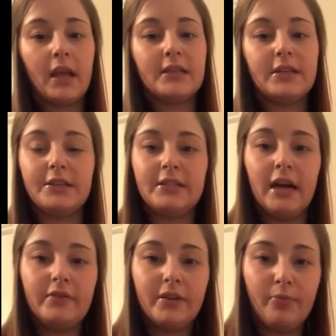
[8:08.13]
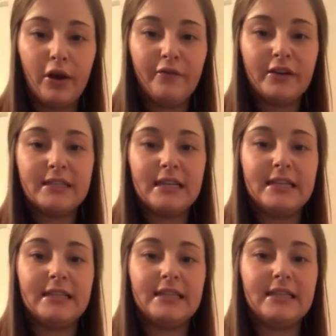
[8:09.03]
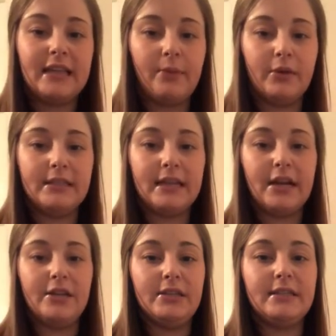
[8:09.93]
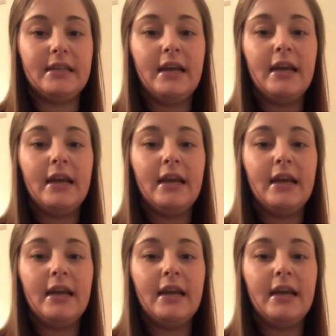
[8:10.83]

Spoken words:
So I just have some references. It's the same ones that I used